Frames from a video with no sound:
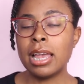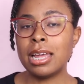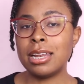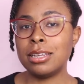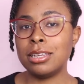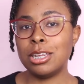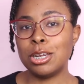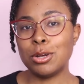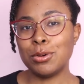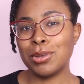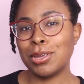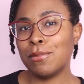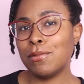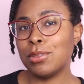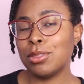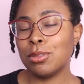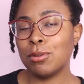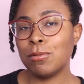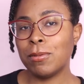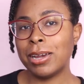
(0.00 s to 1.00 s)
and,
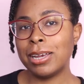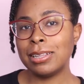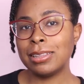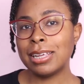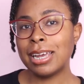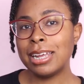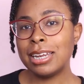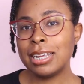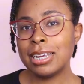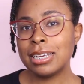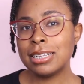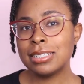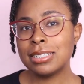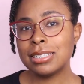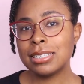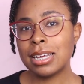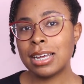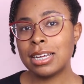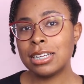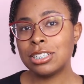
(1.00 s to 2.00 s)
given the right lighting and
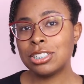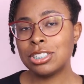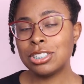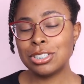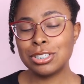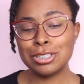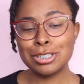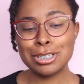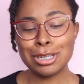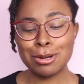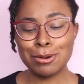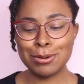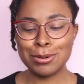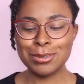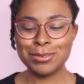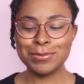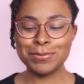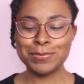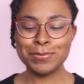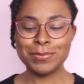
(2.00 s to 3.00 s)
such.
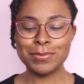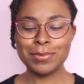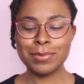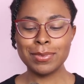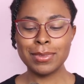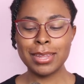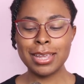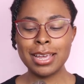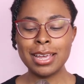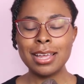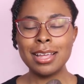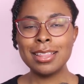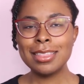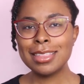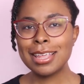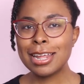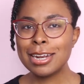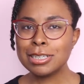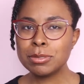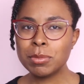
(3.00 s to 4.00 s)
So
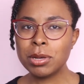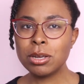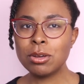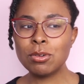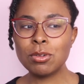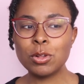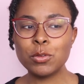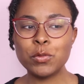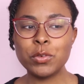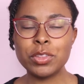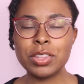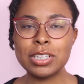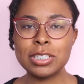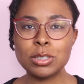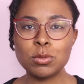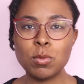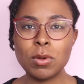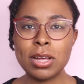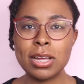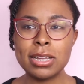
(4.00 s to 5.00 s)
that is my goal for
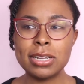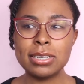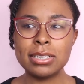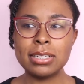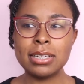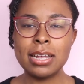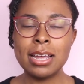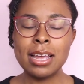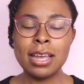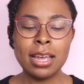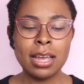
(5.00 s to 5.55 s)
this one.